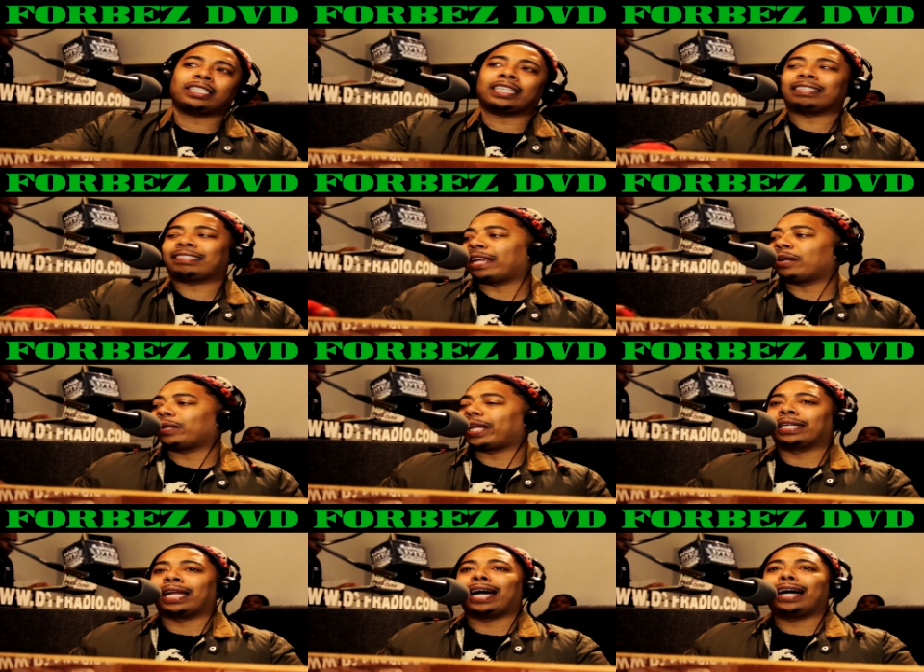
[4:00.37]
ain't sound like
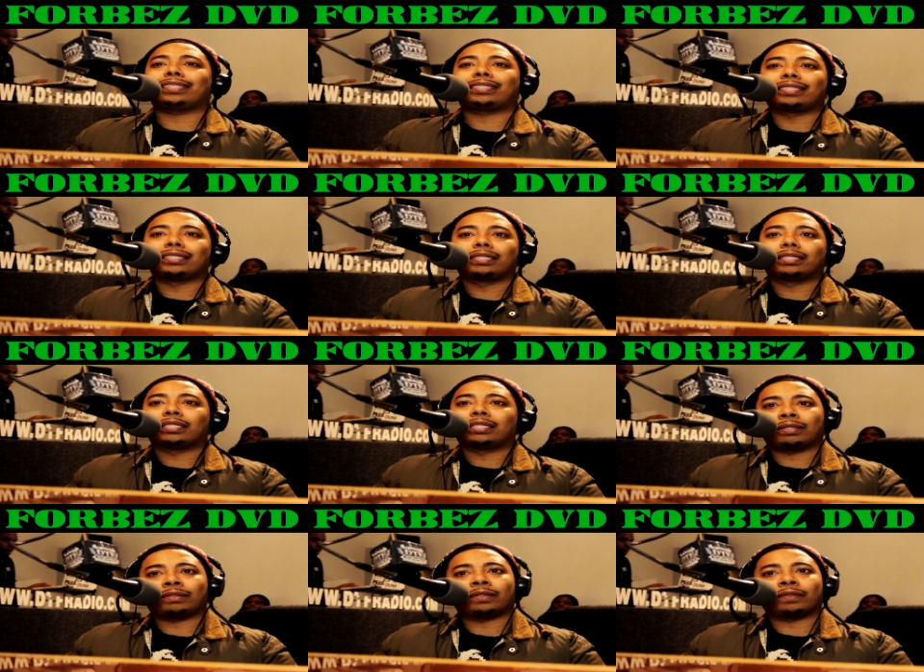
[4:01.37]
Nas. Word.
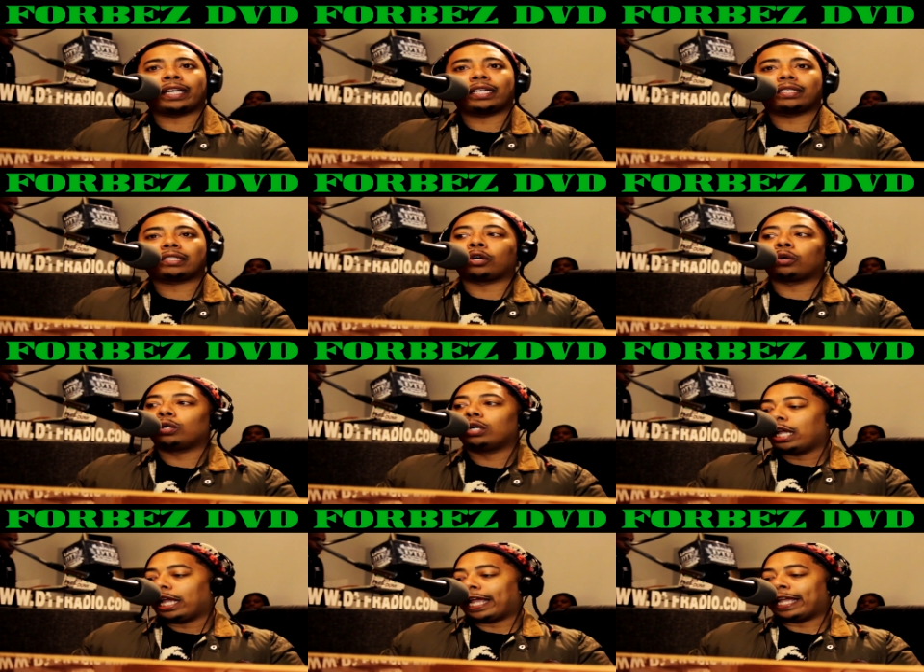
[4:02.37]
Right? So
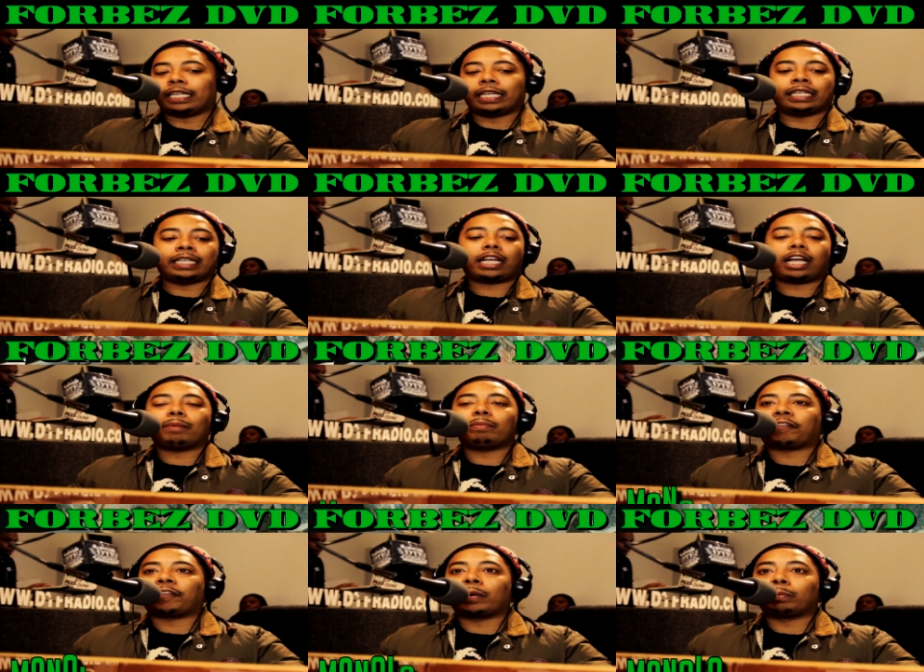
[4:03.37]
and and they coming
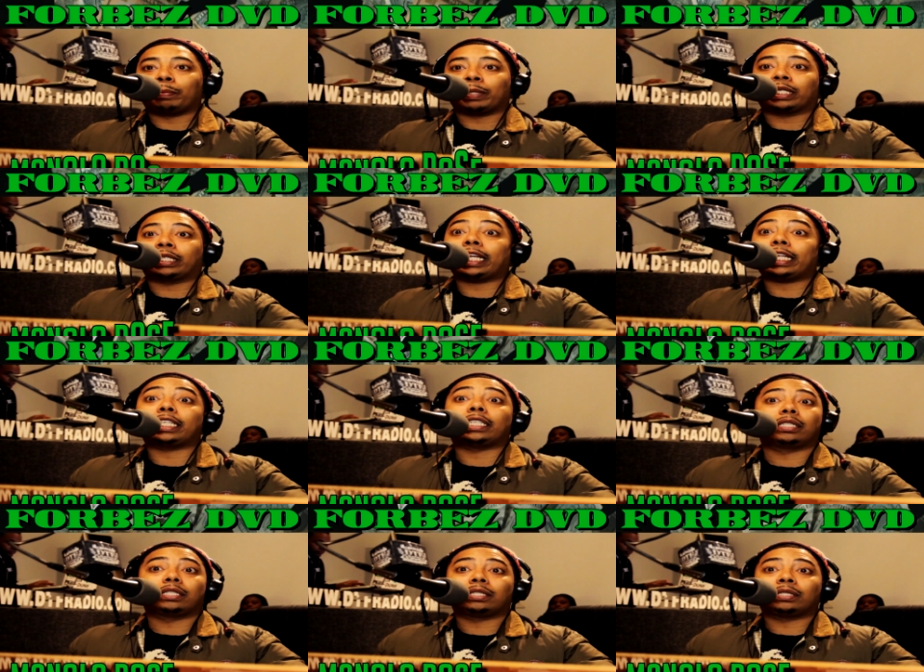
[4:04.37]
from the beginning.
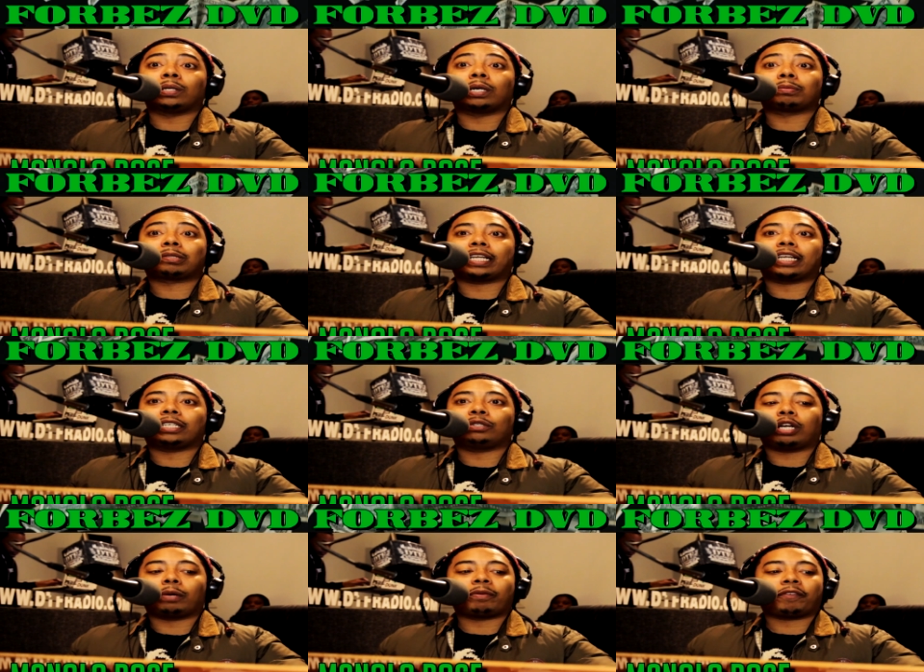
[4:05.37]
You know what I'm saying?
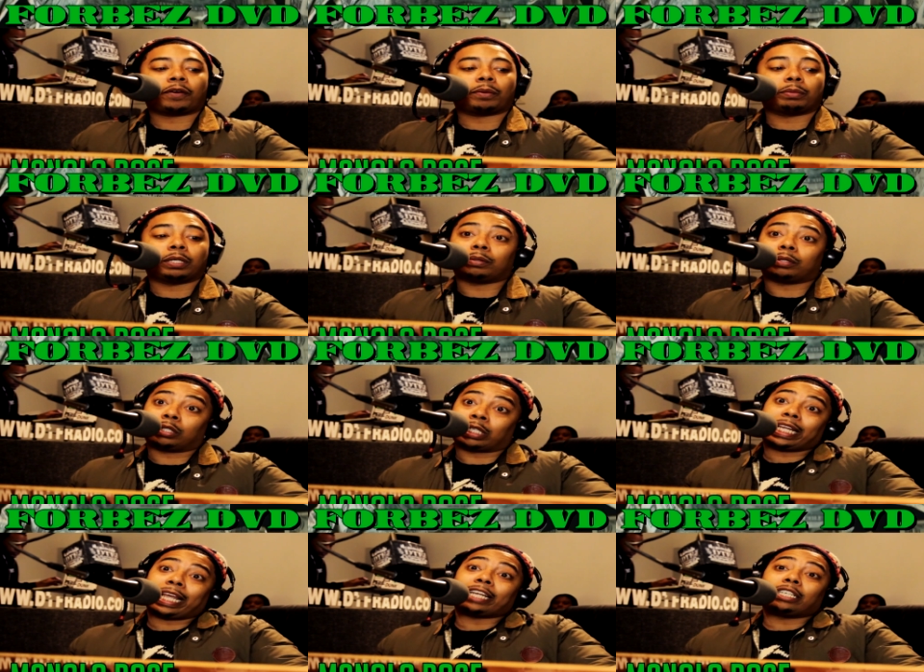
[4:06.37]
You coming from the
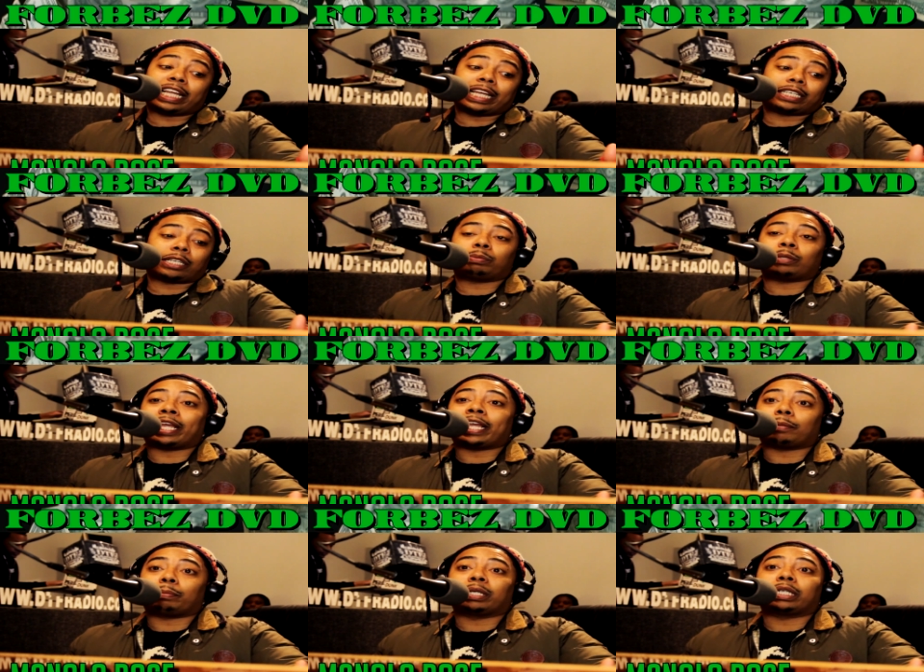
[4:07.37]
they kept they at the they
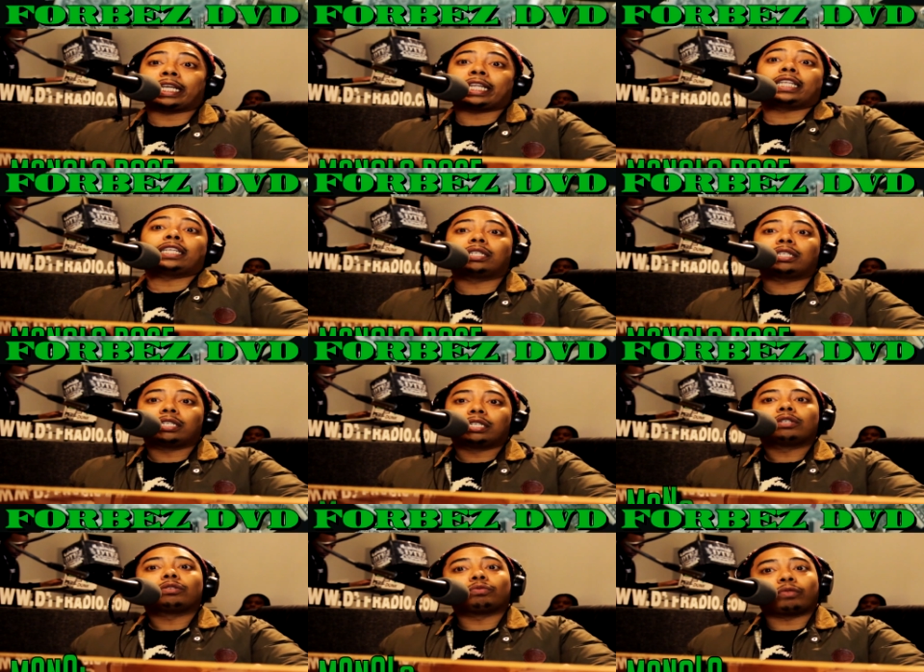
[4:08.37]
at the beginning. They started
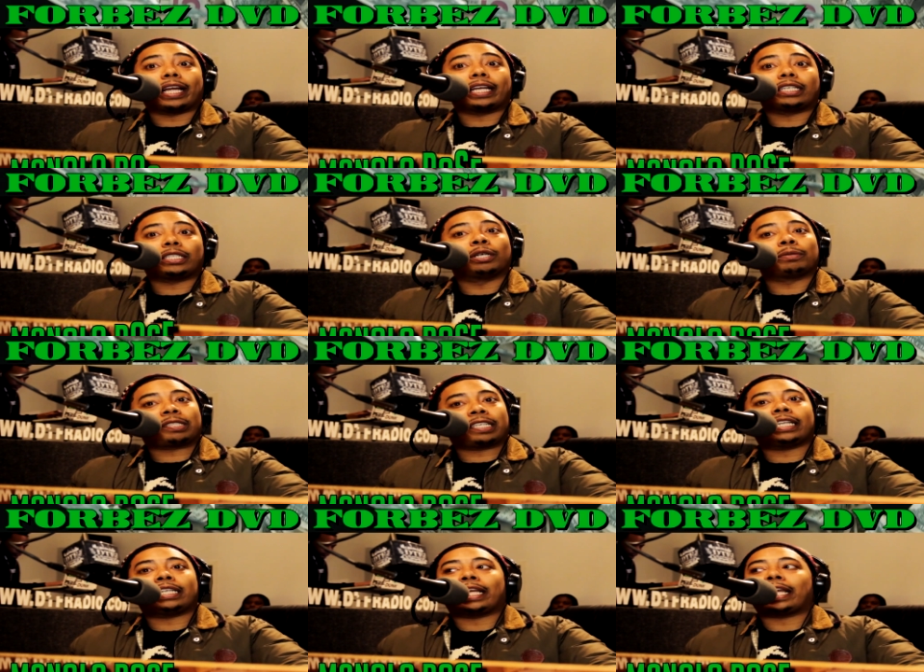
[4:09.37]
this shit. Right. You know what I'm
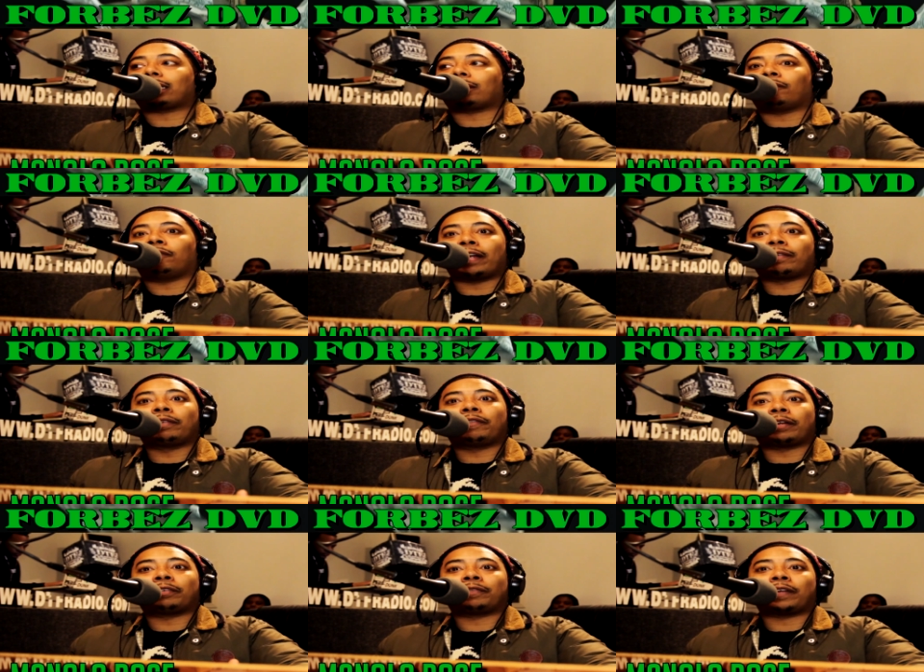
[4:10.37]
saying? They at the very,
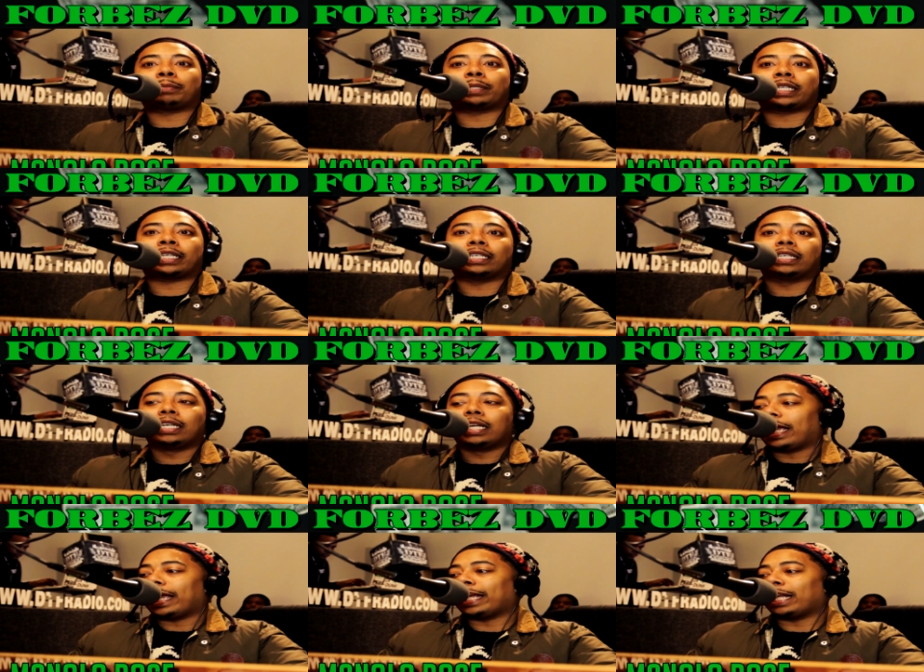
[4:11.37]
very, very beginning.
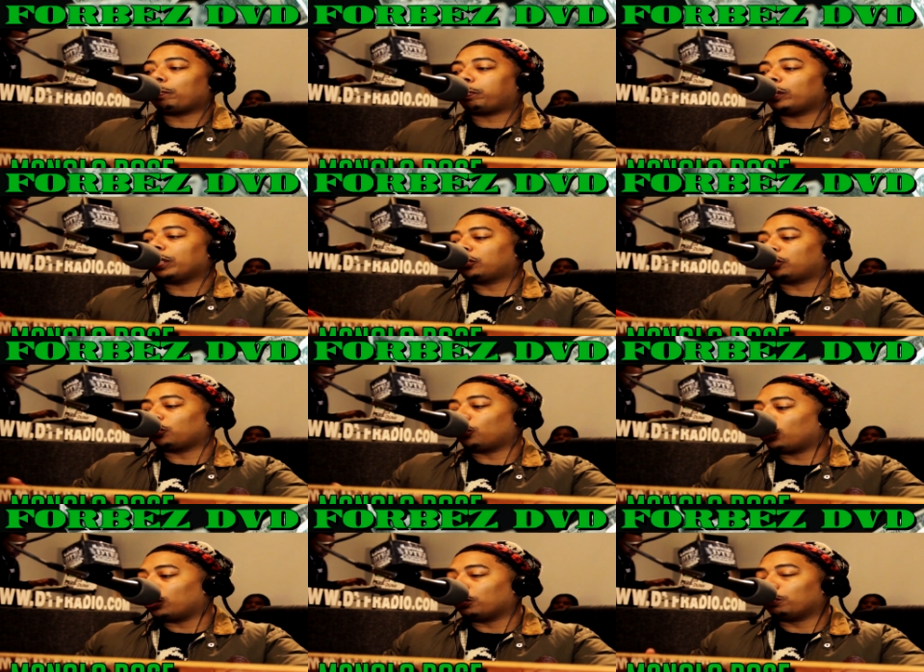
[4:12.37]
And I'm pretty
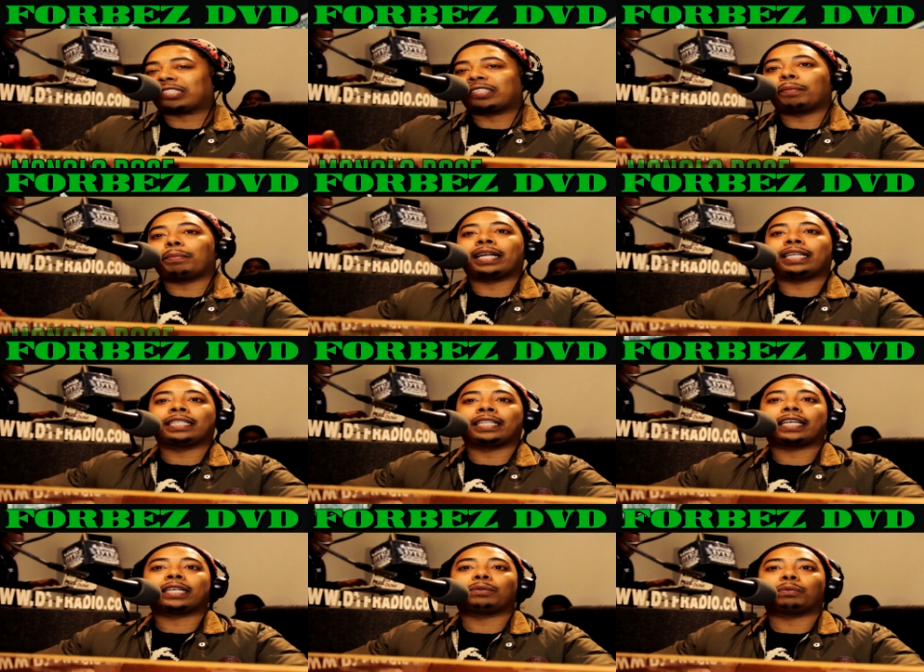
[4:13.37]
sure it was somebody
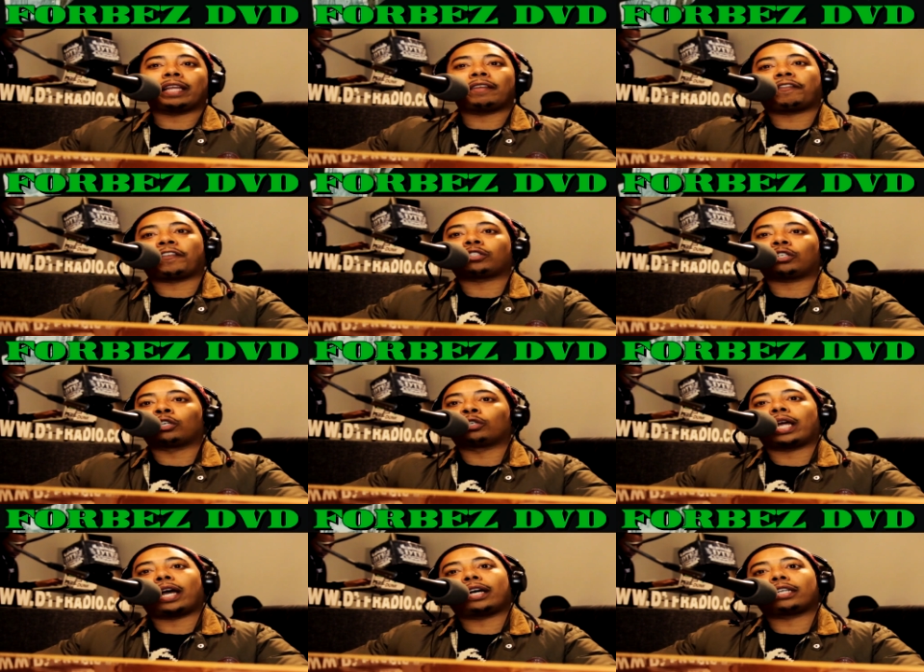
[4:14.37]
there when they first heard
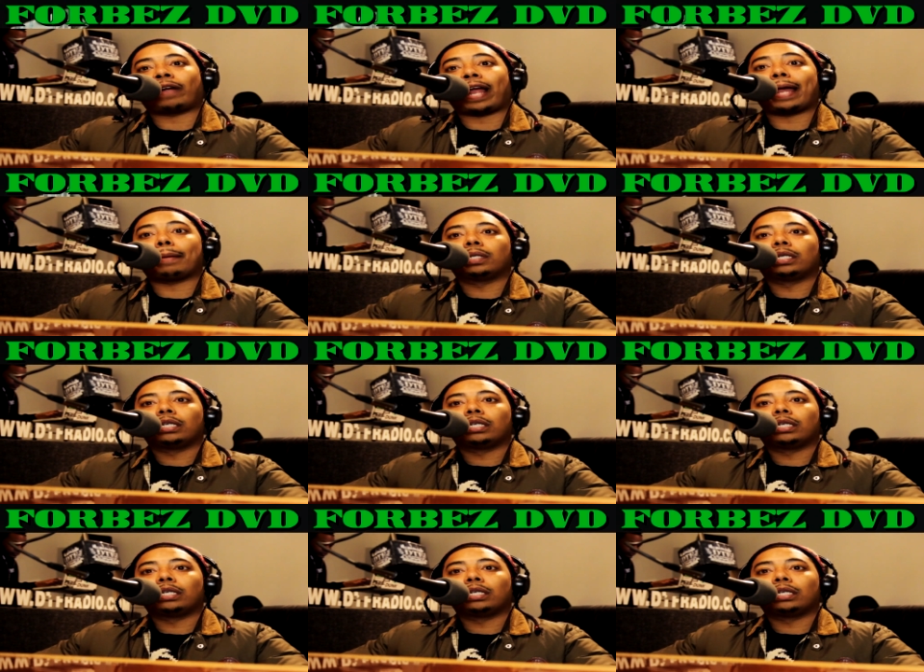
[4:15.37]
Nas rap.